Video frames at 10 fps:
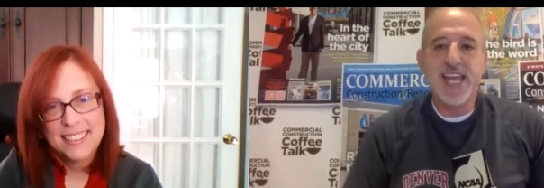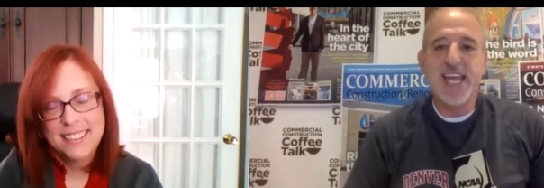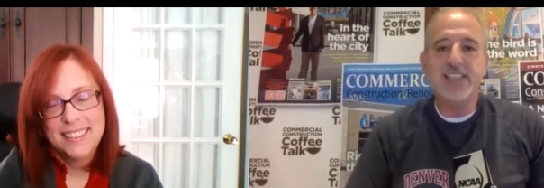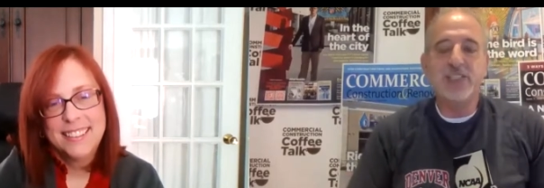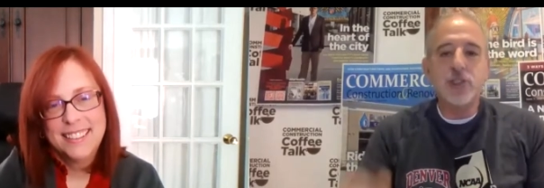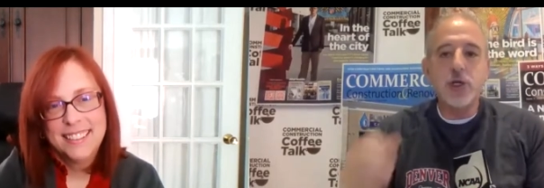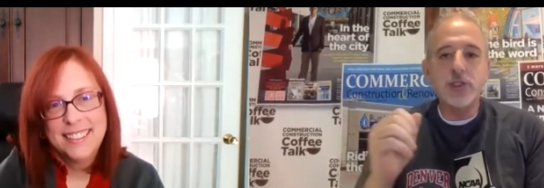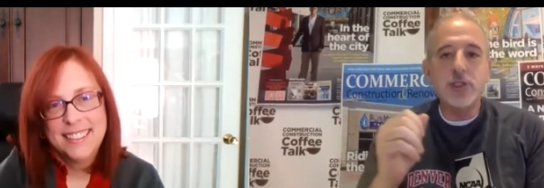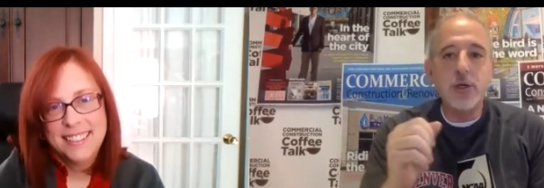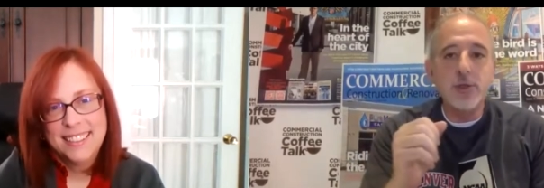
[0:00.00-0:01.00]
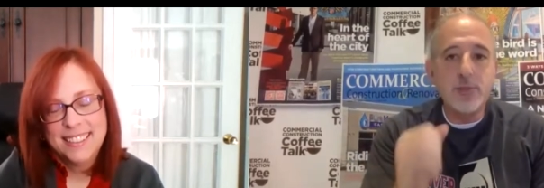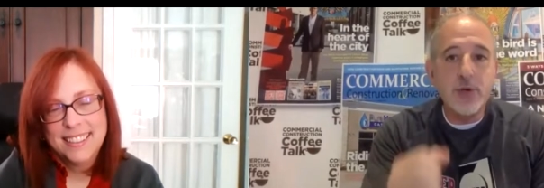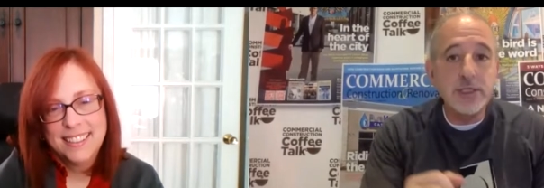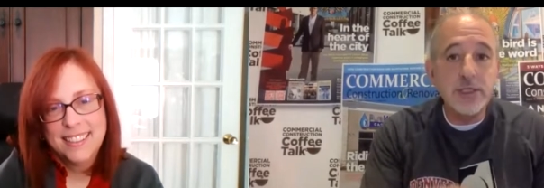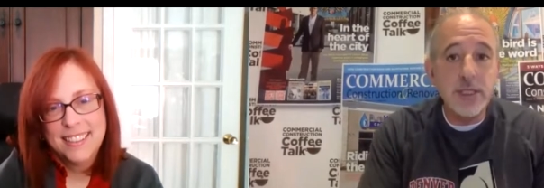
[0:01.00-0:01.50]
Speaker 1: And she's also the
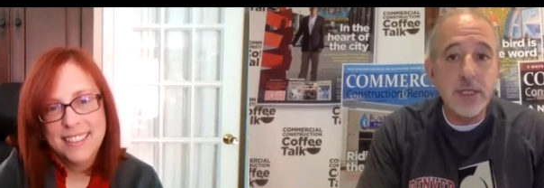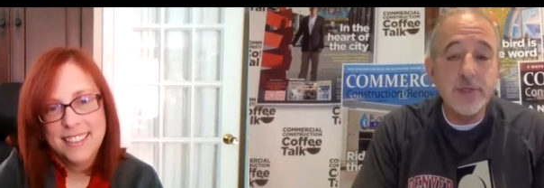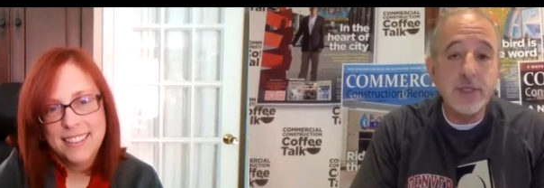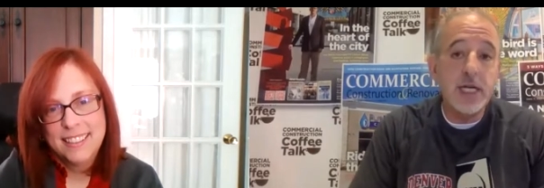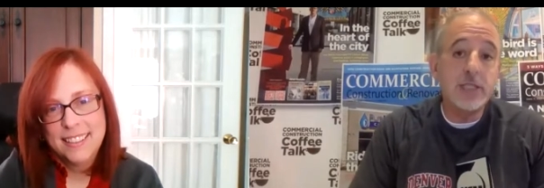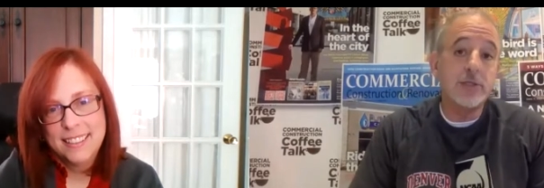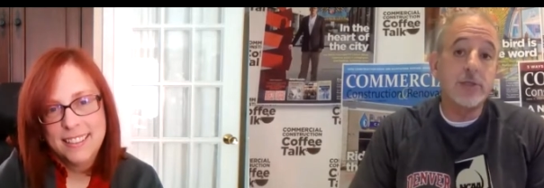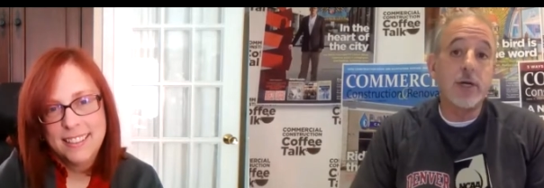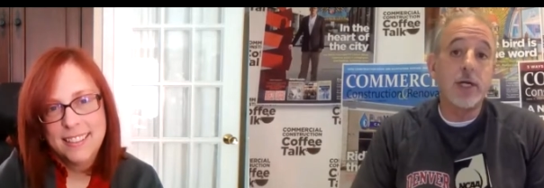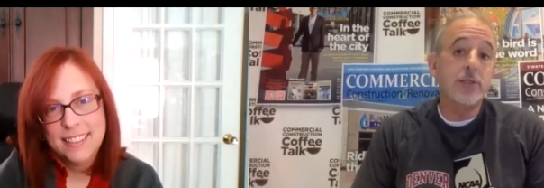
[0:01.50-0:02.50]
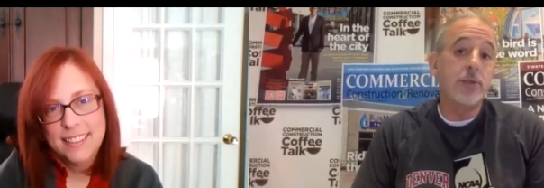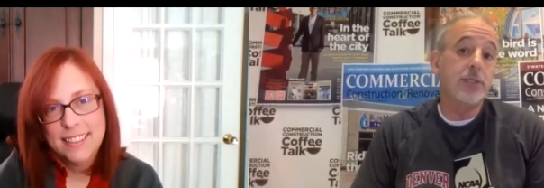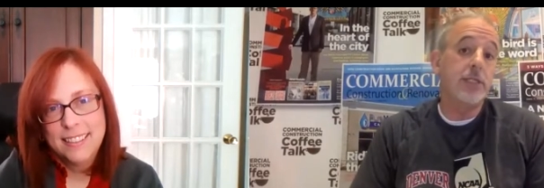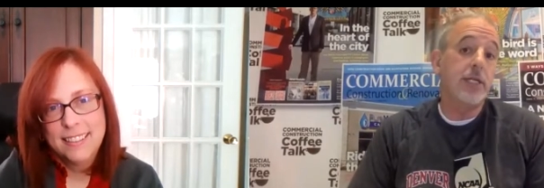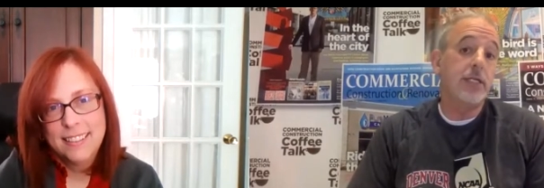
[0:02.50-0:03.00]
president of the National Terrazzo
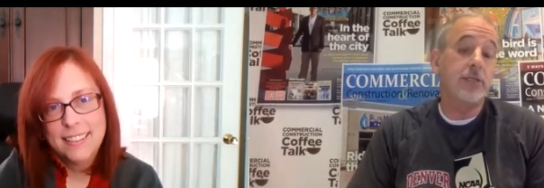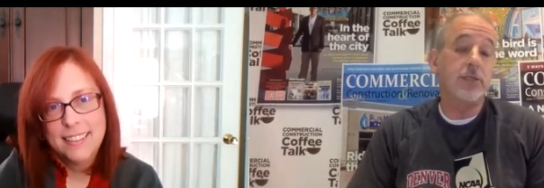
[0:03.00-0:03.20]
Mosaic